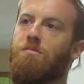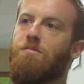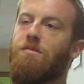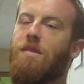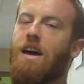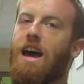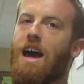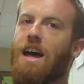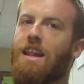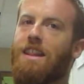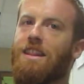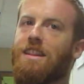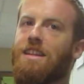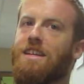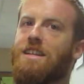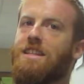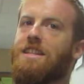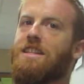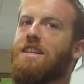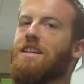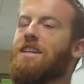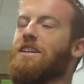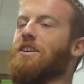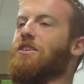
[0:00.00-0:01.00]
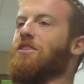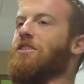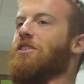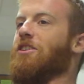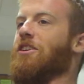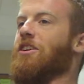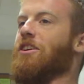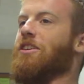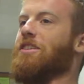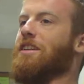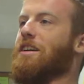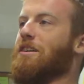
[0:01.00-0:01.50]
athlete thing going
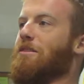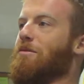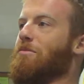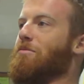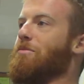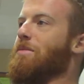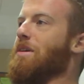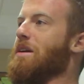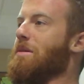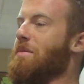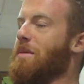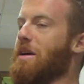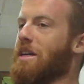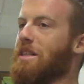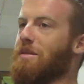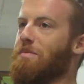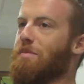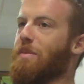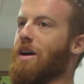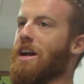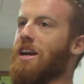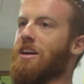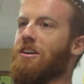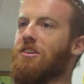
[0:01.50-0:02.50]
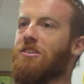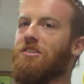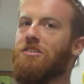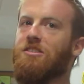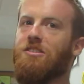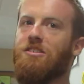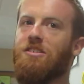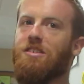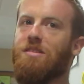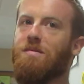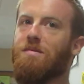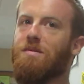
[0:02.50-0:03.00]
on, like BMX bikers or
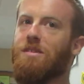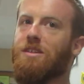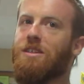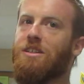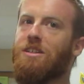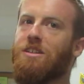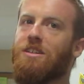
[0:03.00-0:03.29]
something,